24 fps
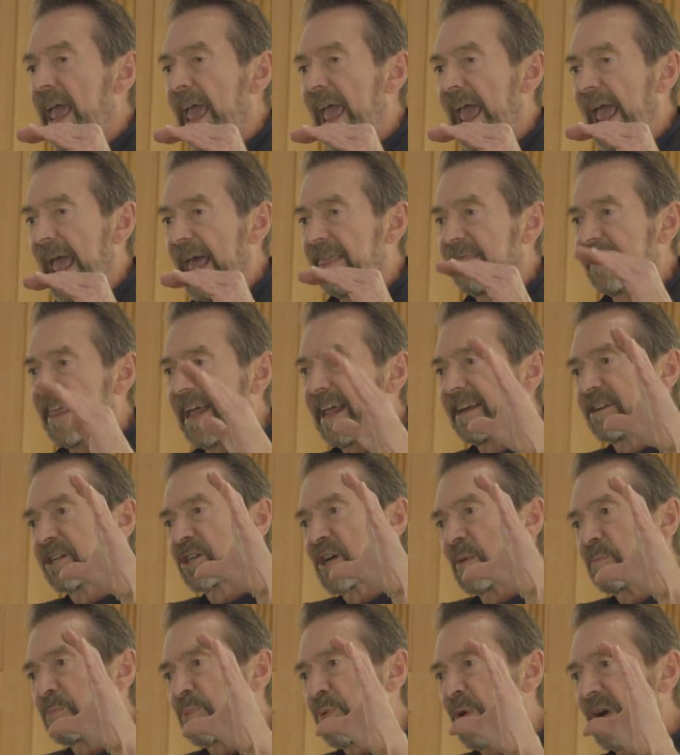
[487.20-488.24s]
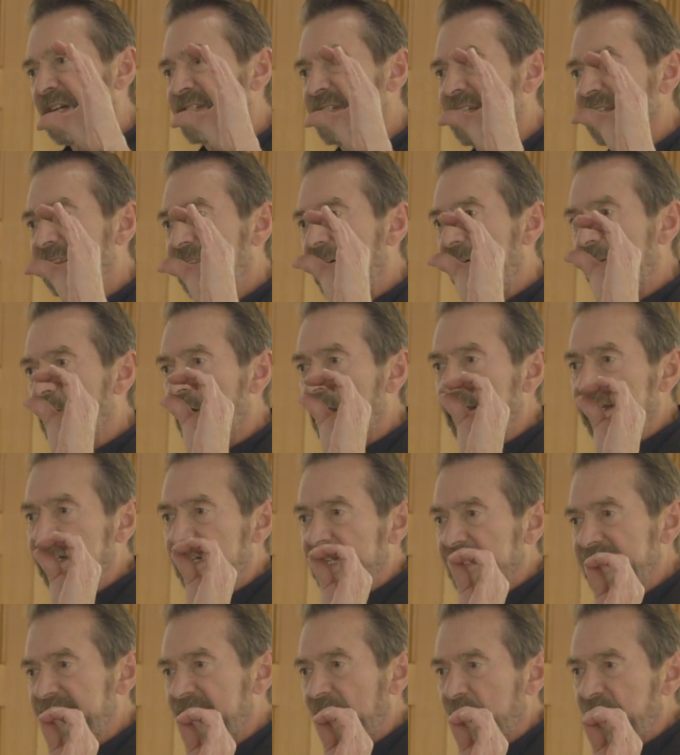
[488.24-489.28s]
and then compressing that all
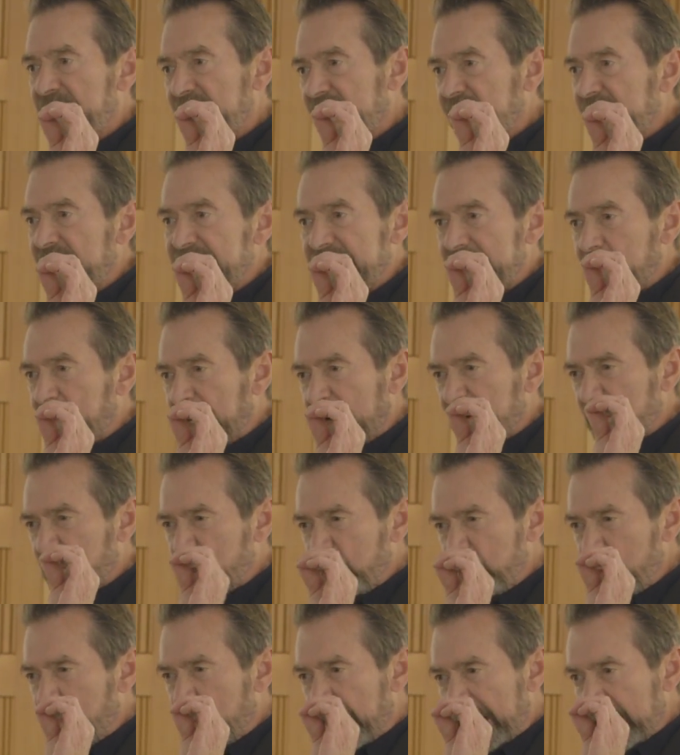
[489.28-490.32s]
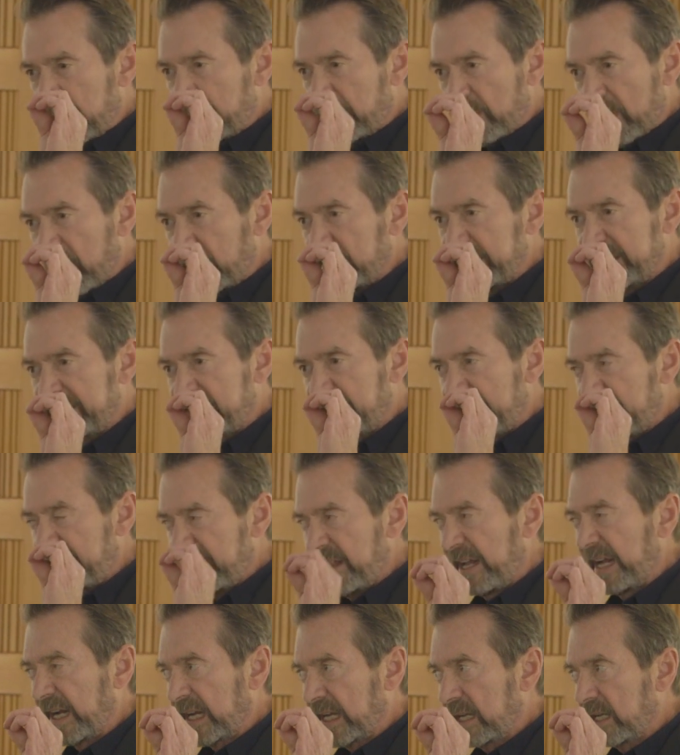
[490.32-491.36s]
into something that's about two microns
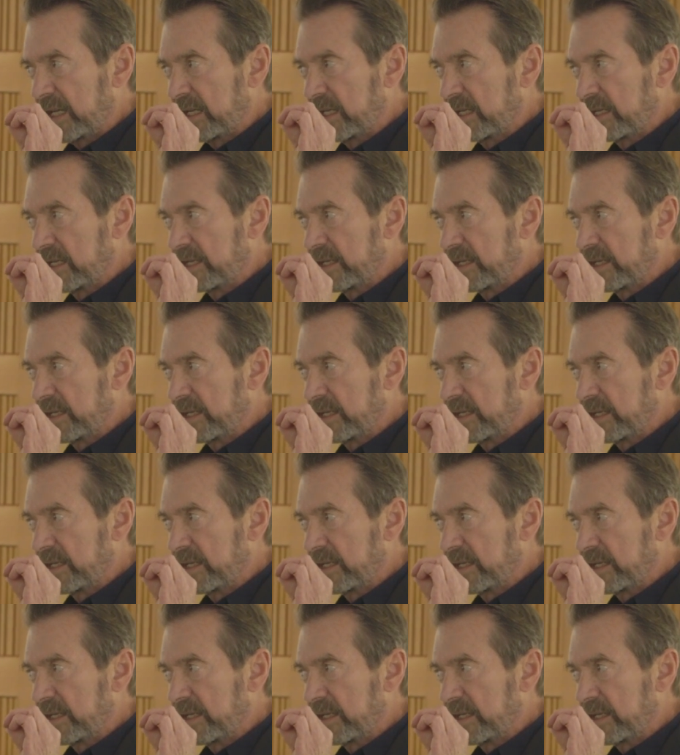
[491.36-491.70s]
thick.